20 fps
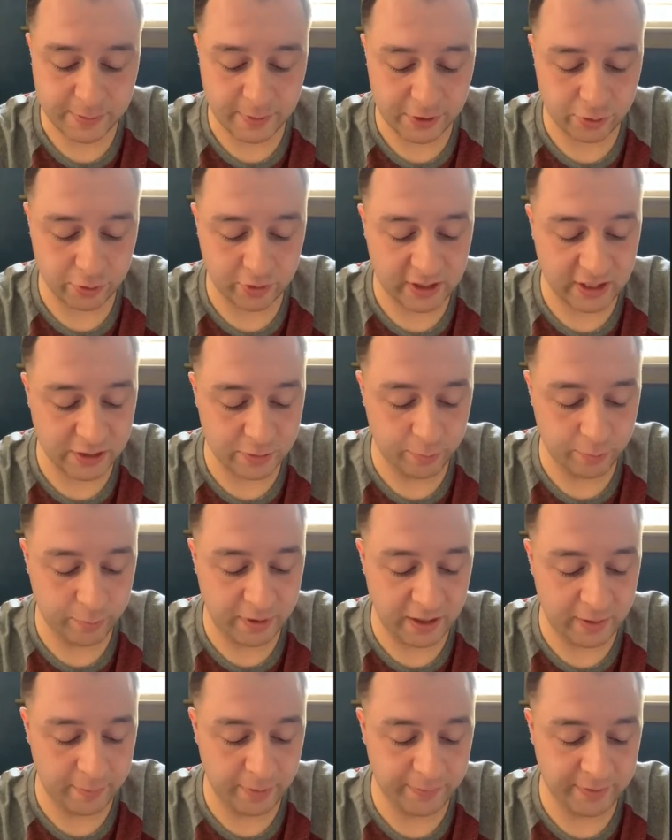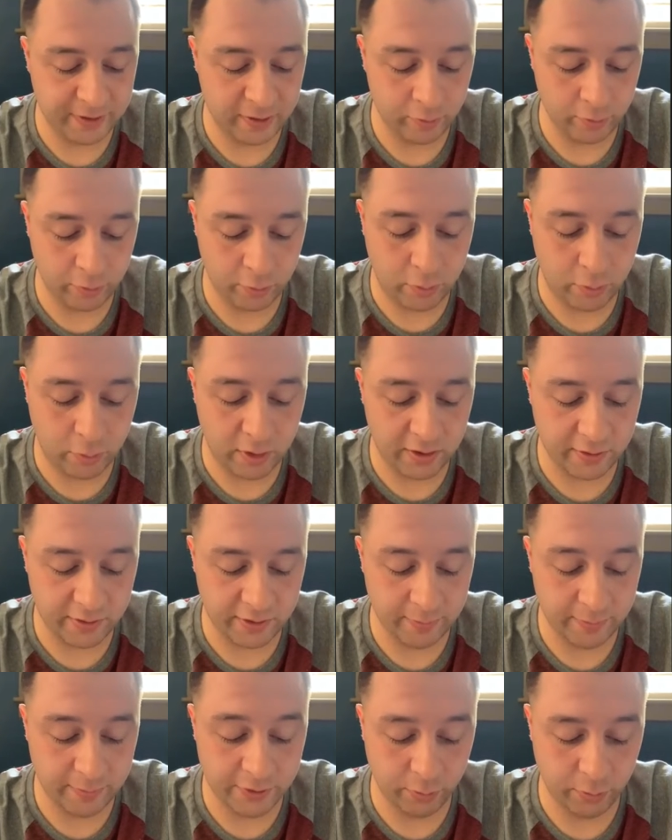special case would pop up that would require
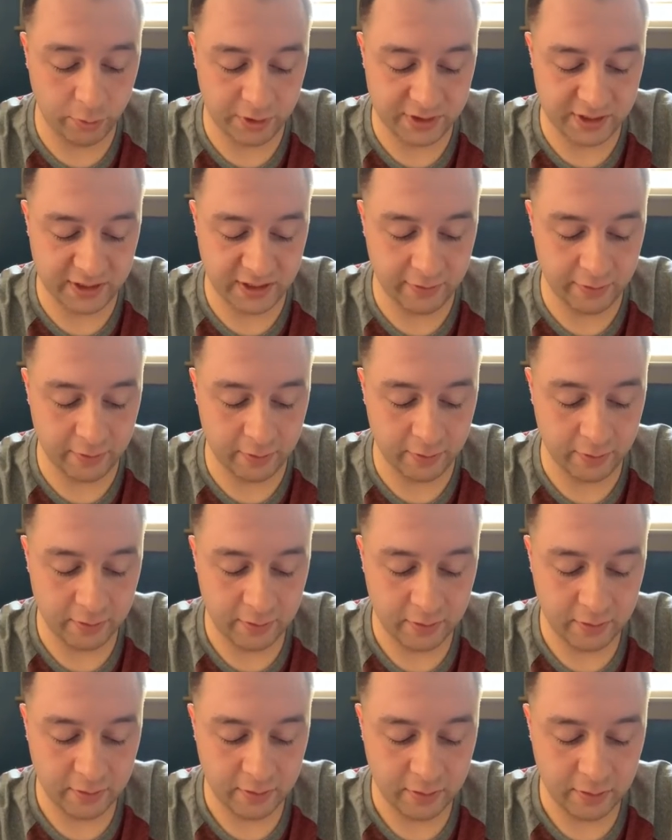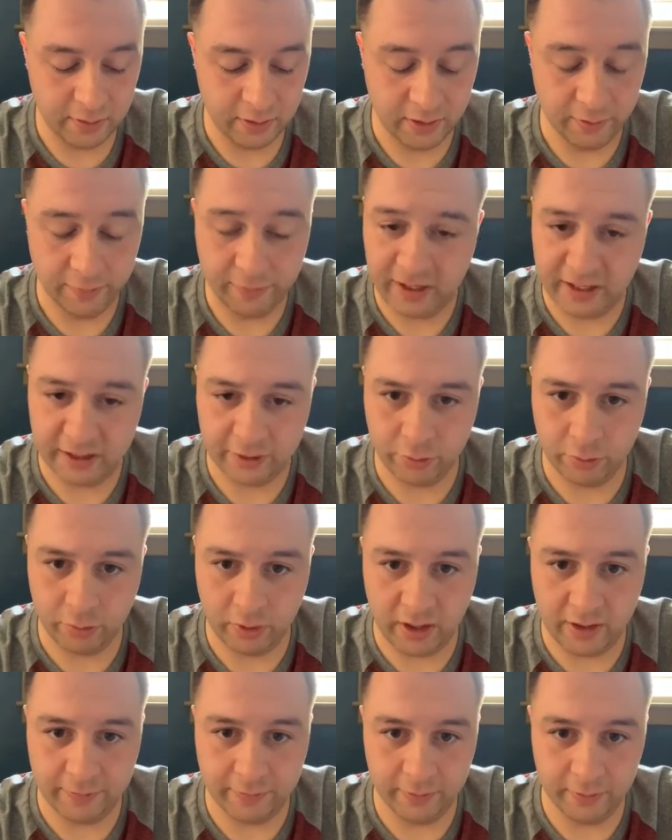them to work together. LeVon
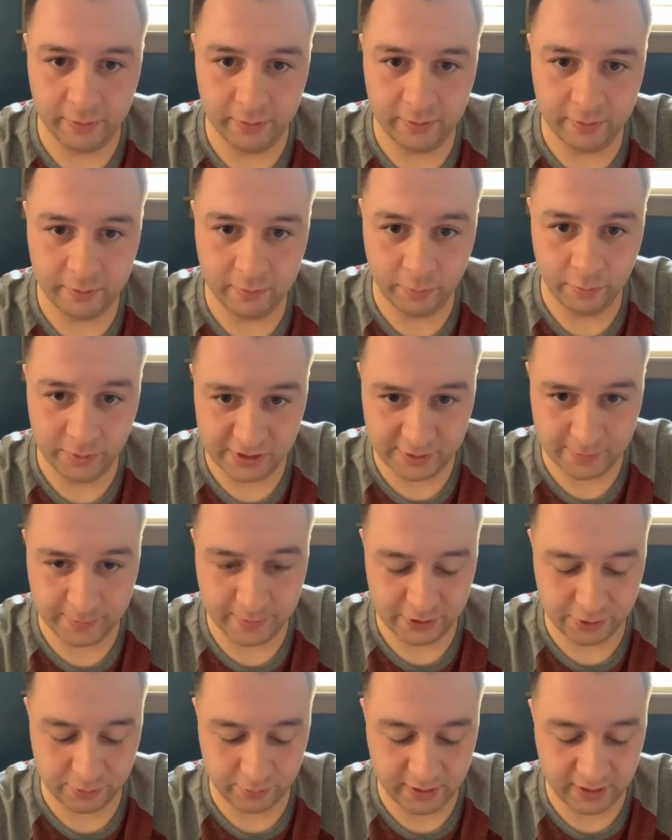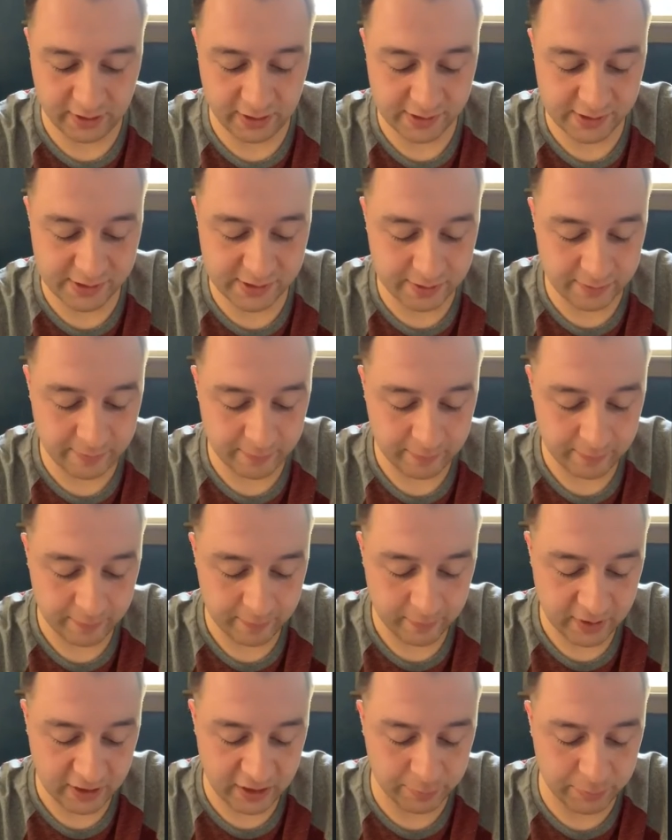Crawford was a special case.
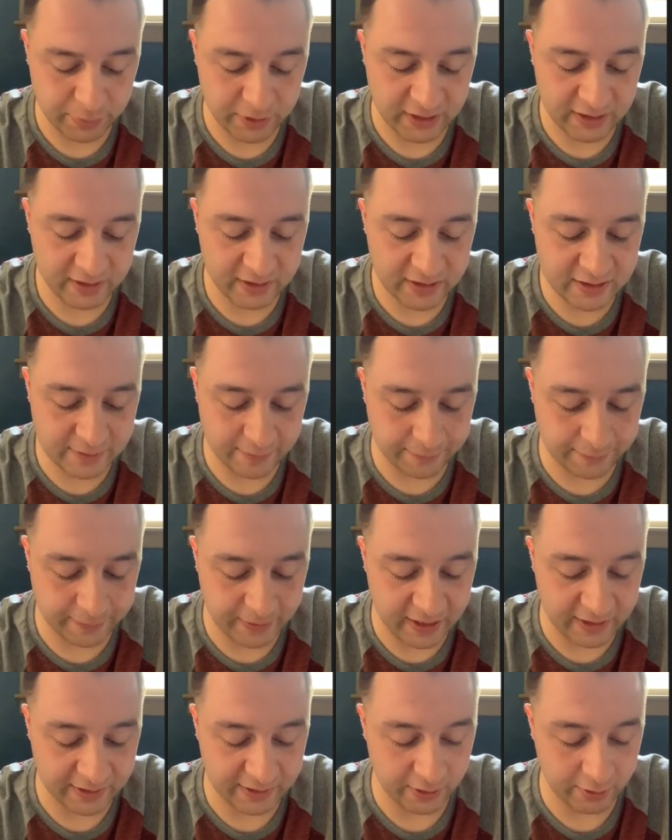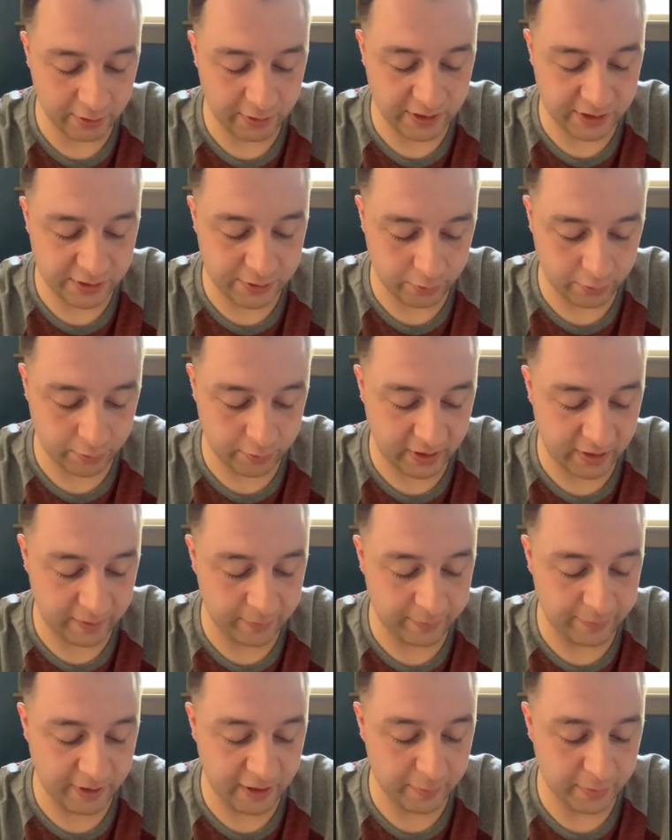He had blatantly defied the Argento
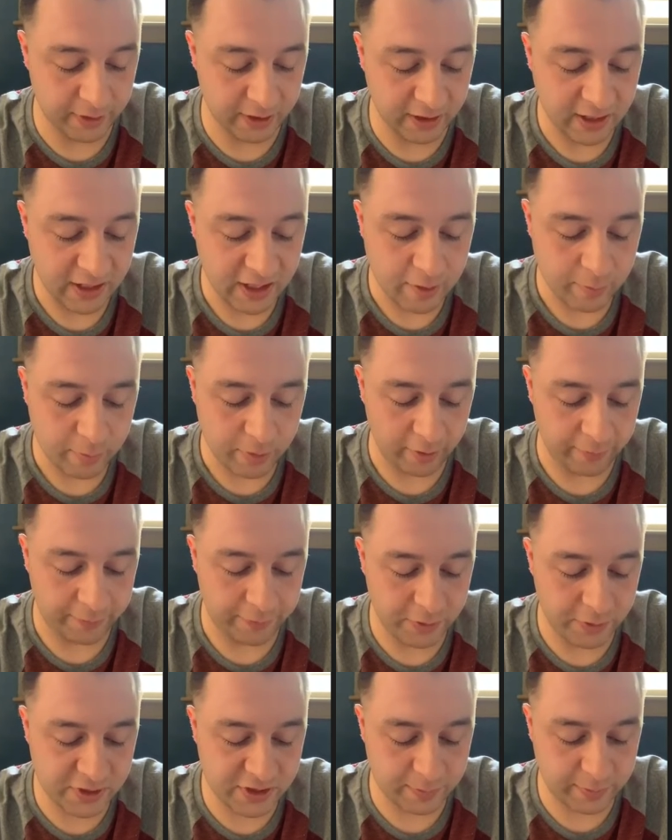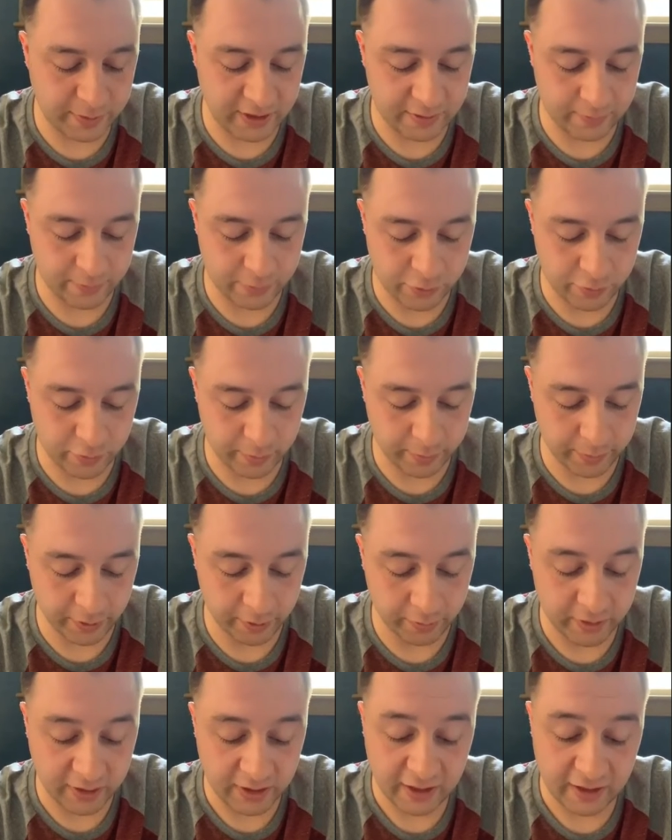crime family by refusing to pay them
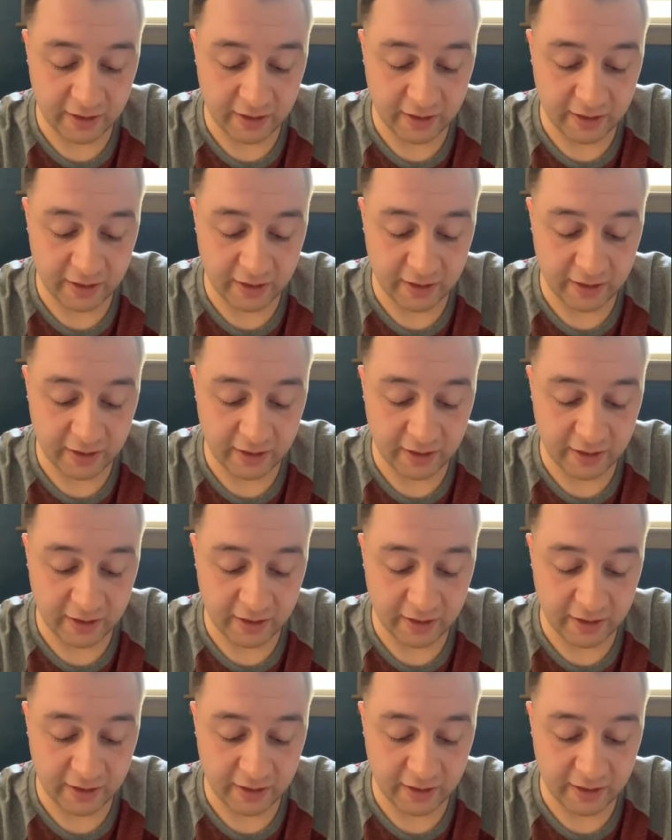tribute.